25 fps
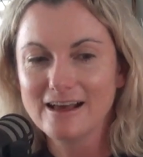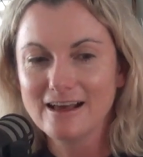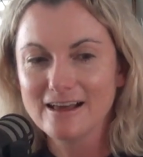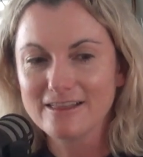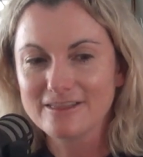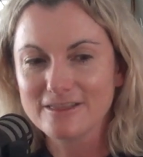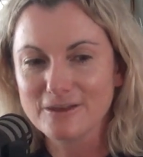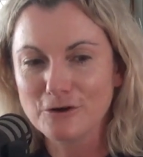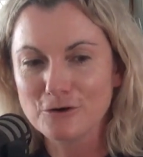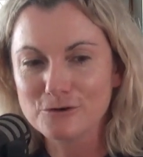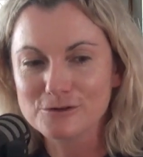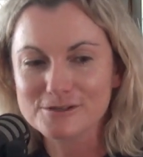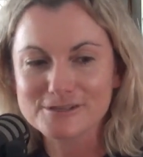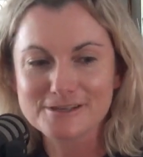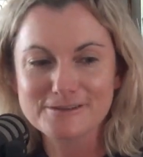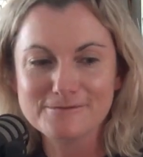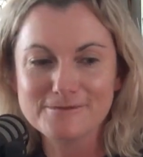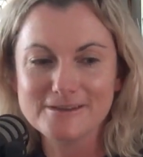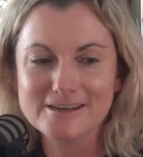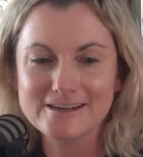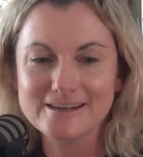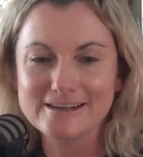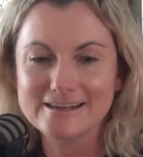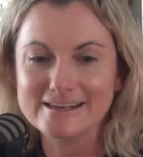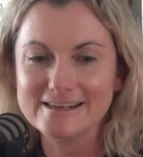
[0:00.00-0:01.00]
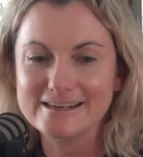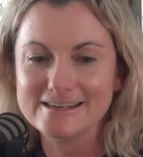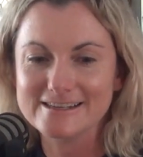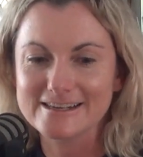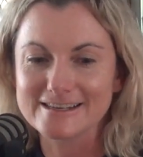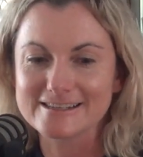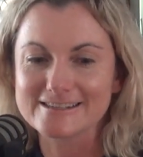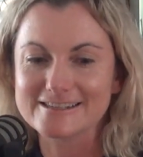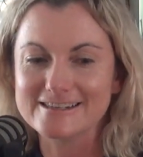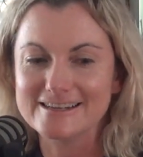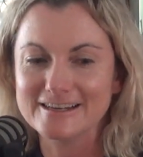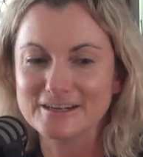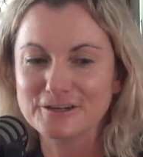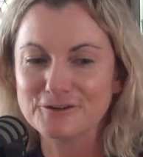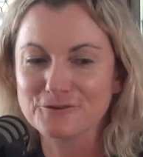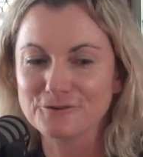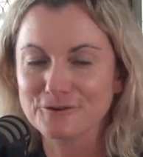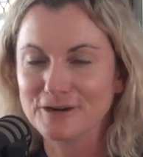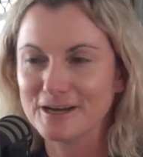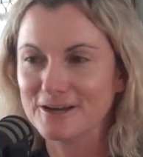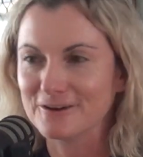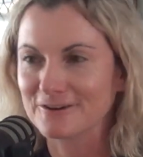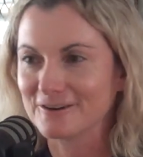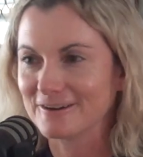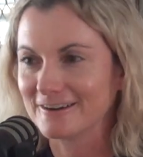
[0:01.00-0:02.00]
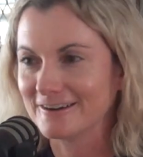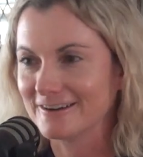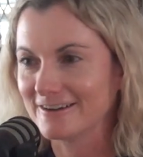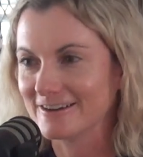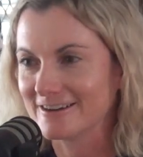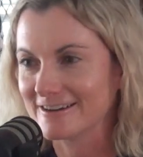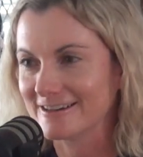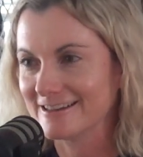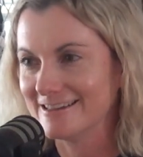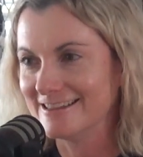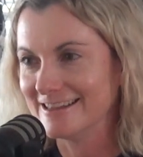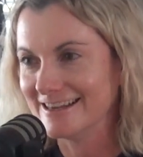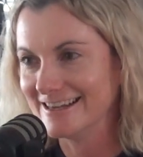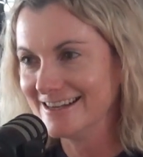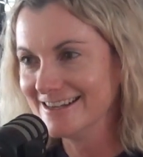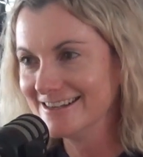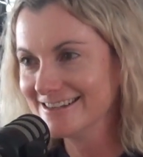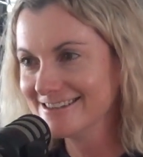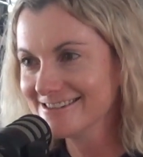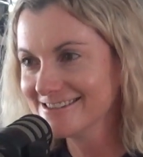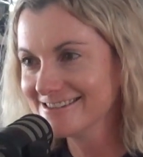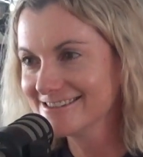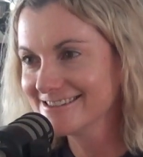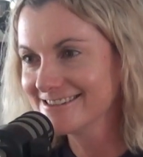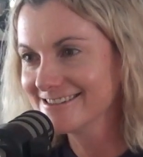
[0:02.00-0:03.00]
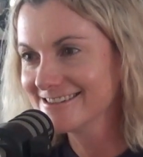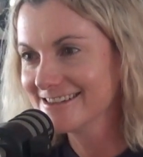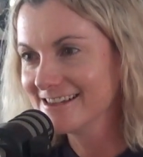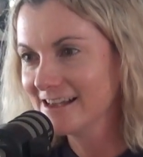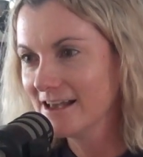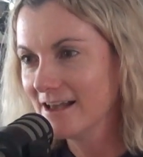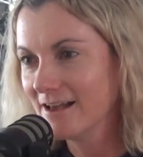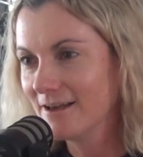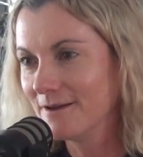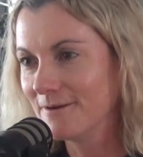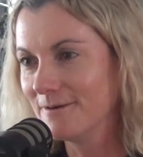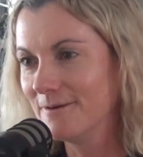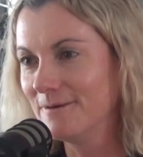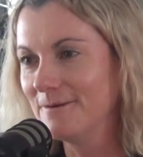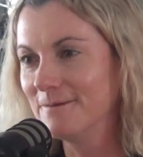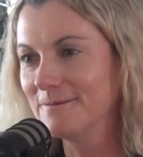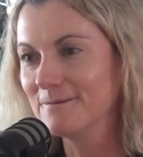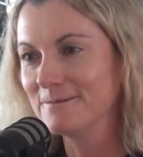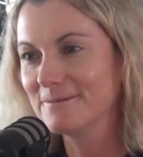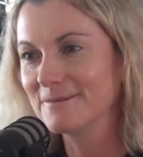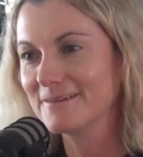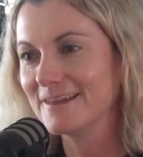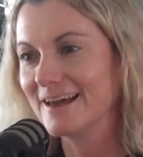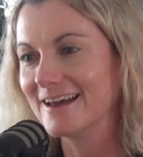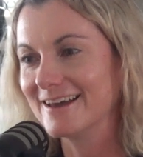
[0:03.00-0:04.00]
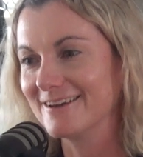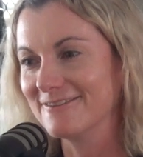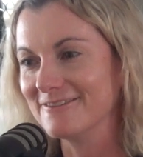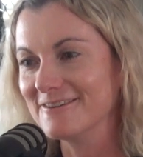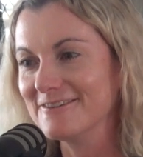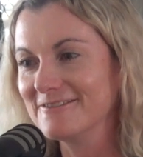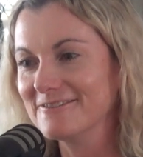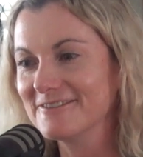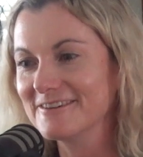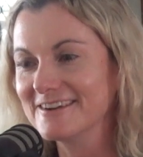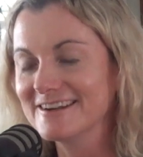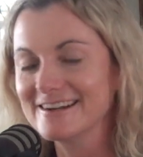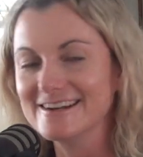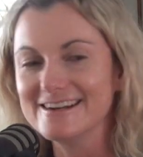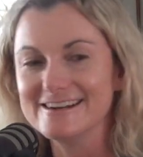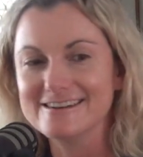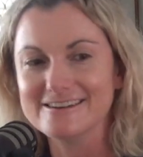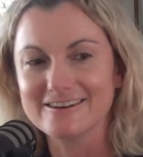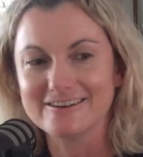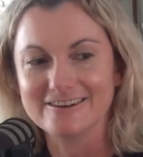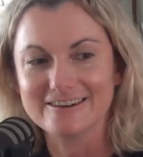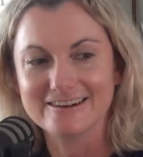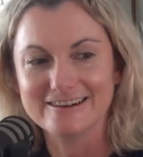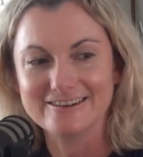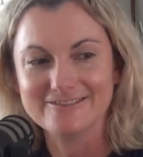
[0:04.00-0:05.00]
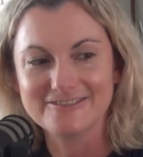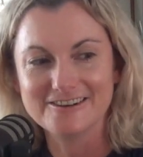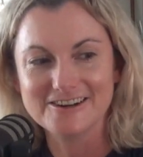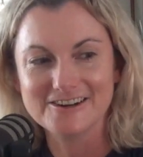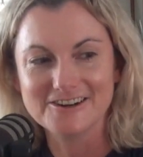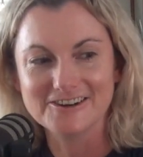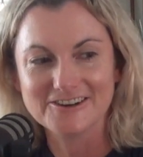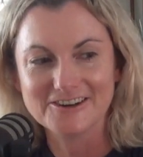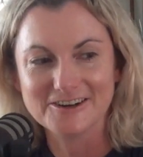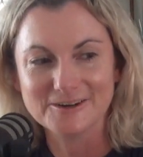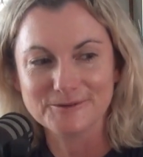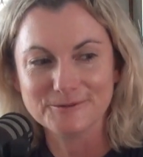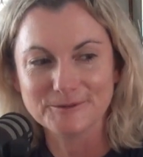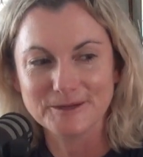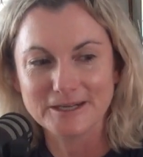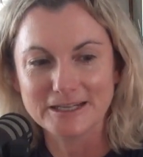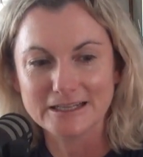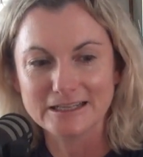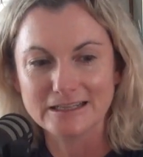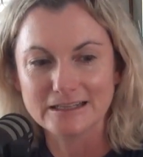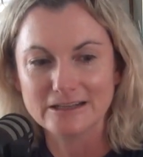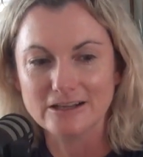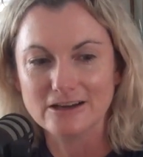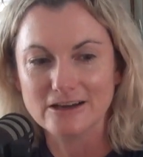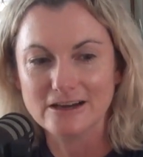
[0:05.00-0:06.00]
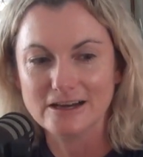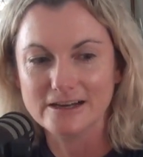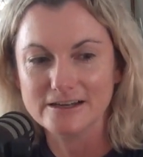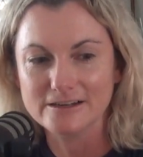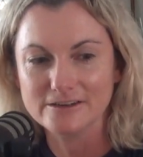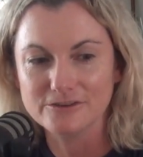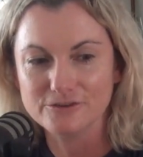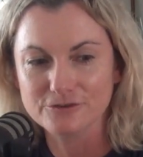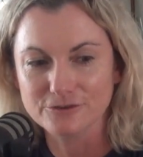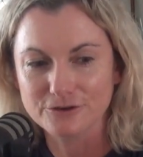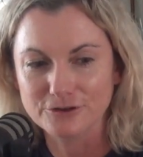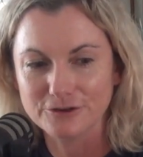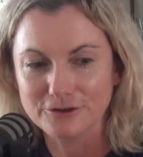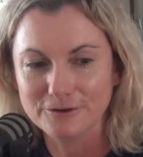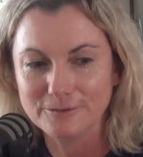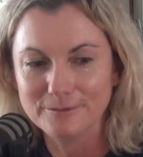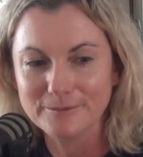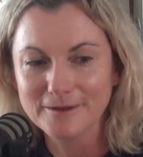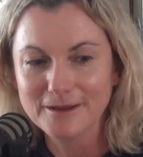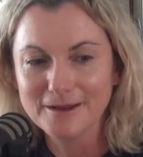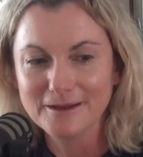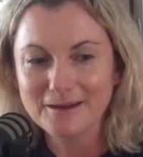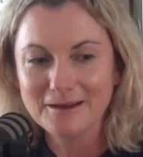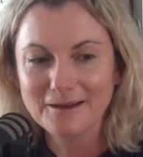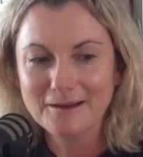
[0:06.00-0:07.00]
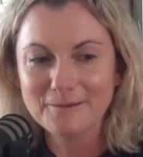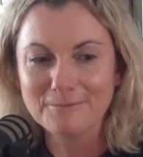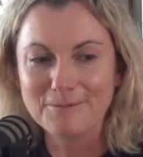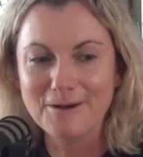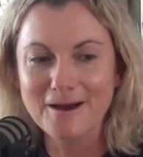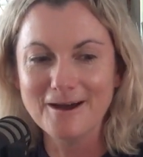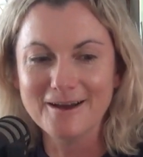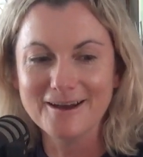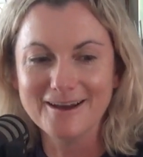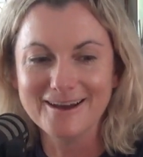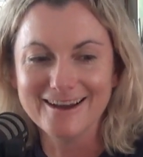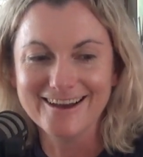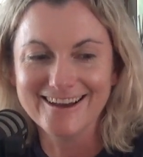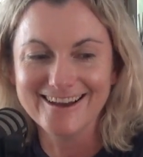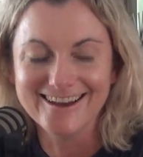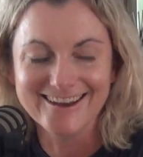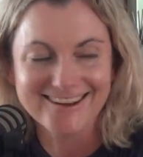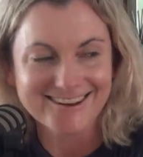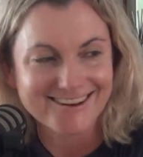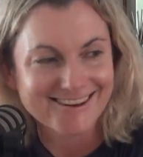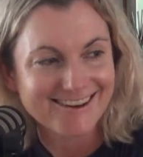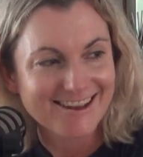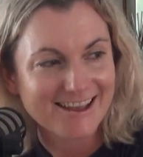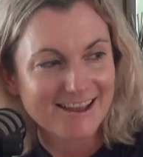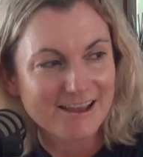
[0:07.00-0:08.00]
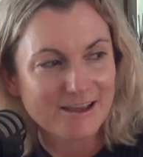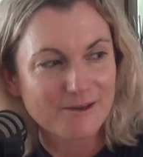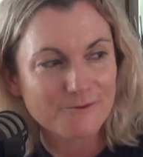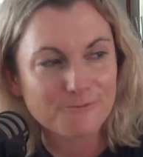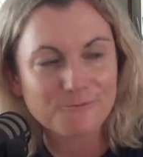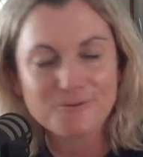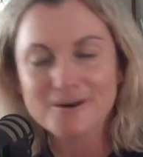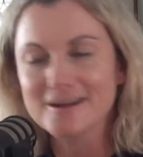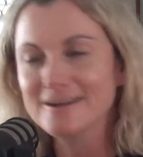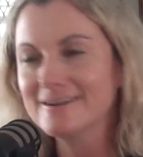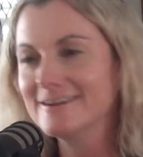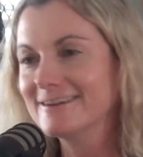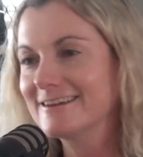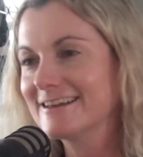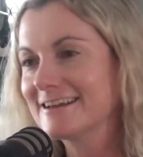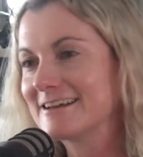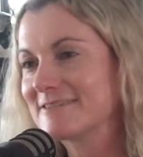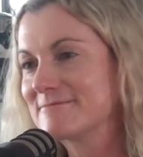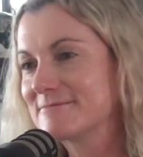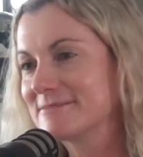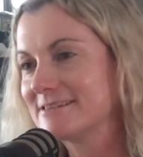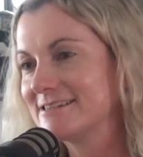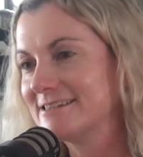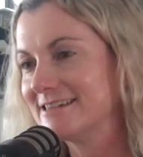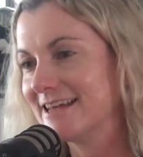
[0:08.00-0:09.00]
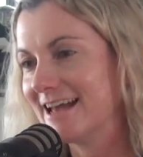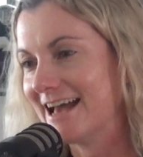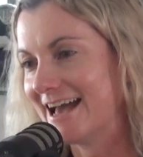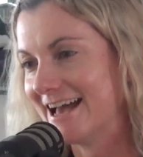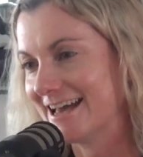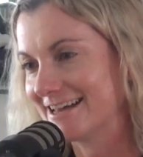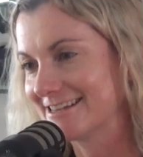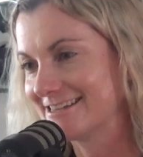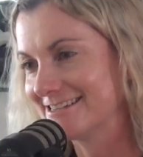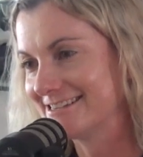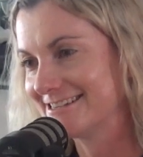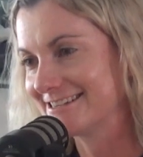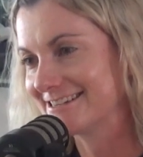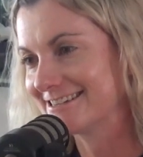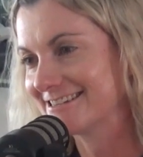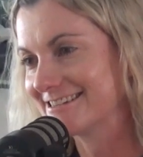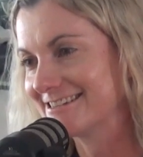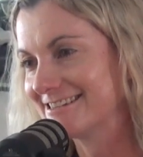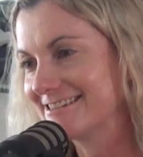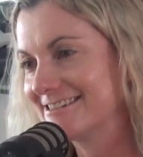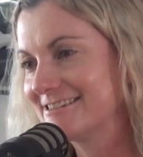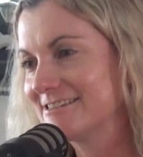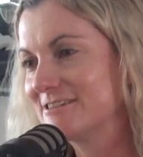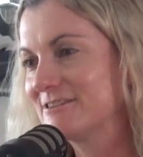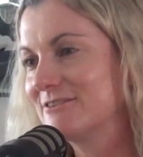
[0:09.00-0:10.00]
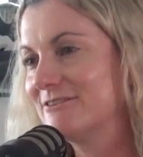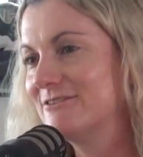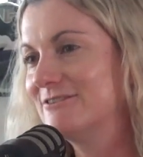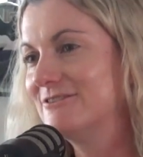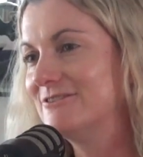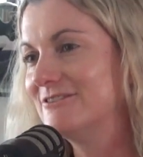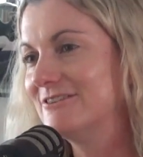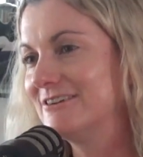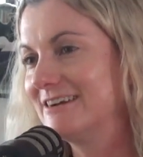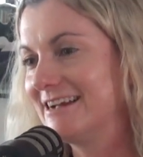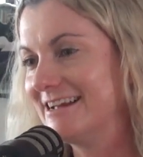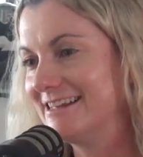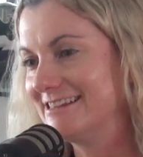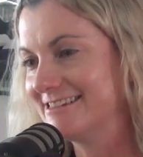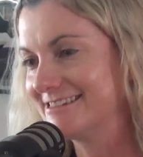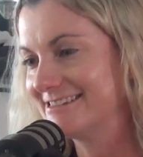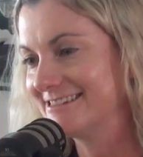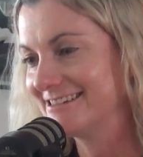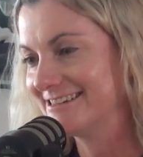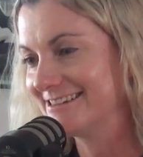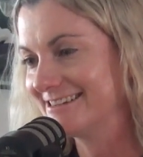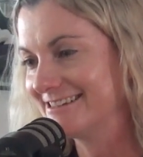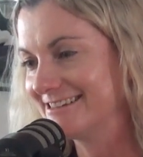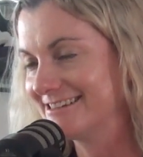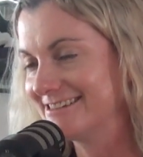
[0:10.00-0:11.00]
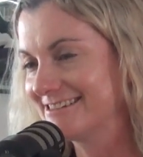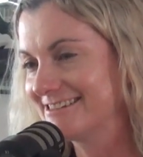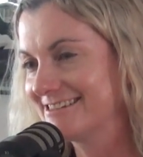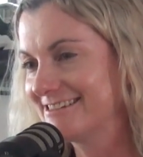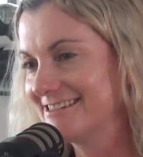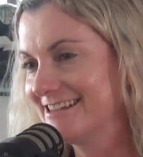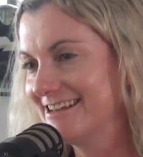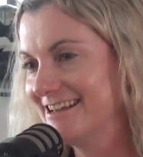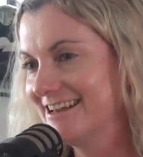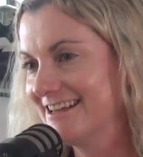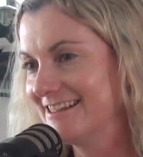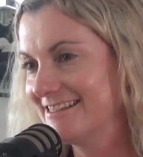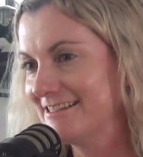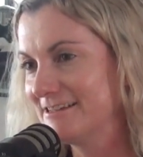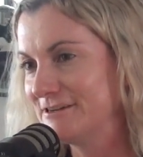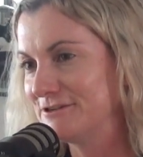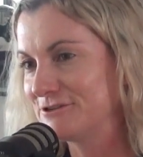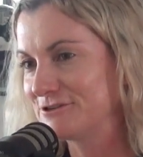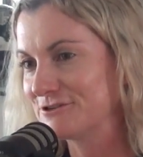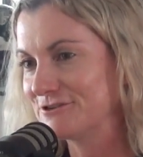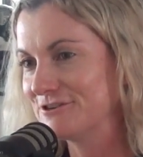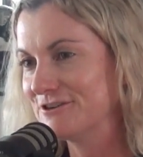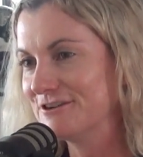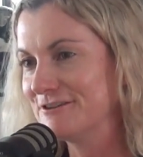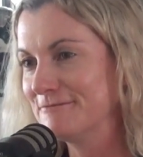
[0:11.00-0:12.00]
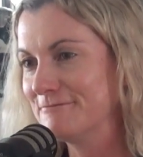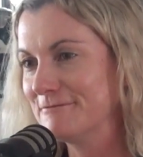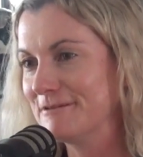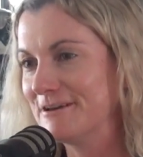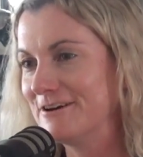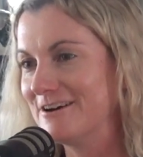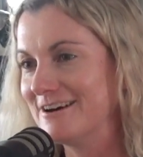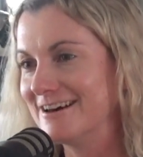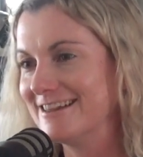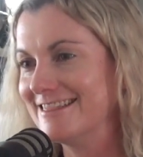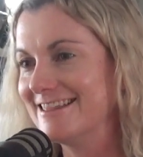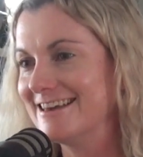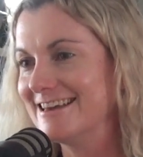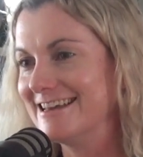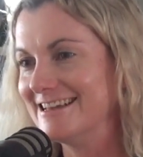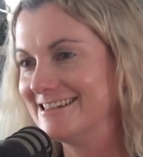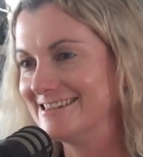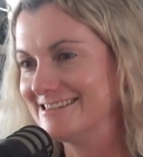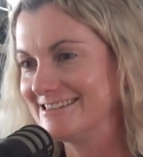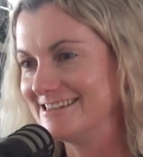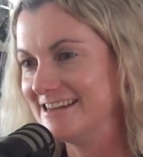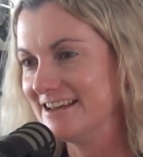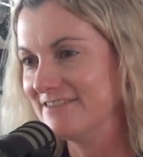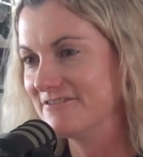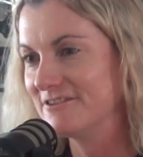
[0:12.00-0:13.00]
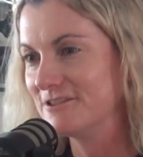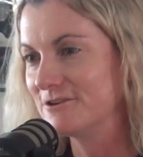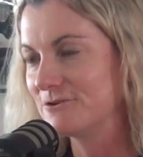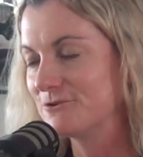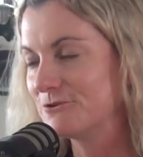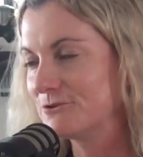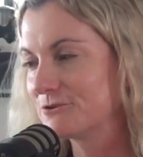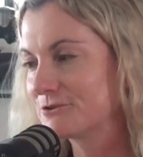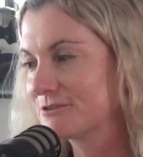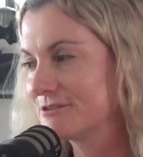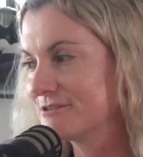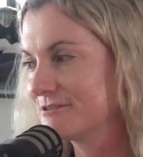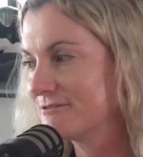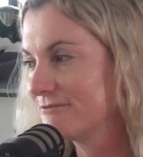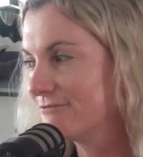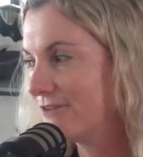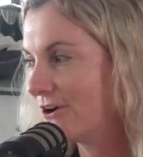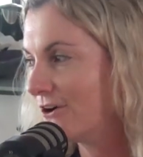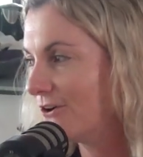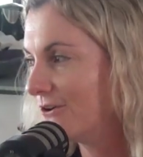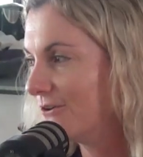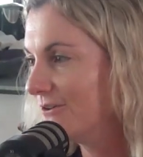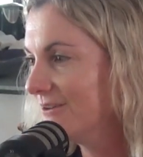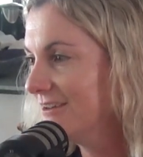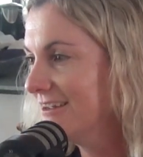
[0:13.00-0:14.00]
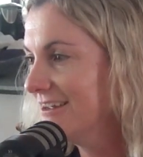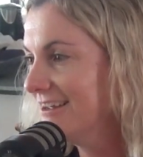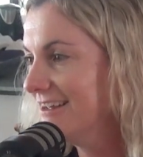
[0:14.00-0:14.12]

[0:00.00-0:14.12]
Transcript: The horse community doesn't agree on a lot of things. Like, we really don't. We're not a well-aligned group. But when it comes to accidents or incidents, the truth behind that it's never the horse's fault,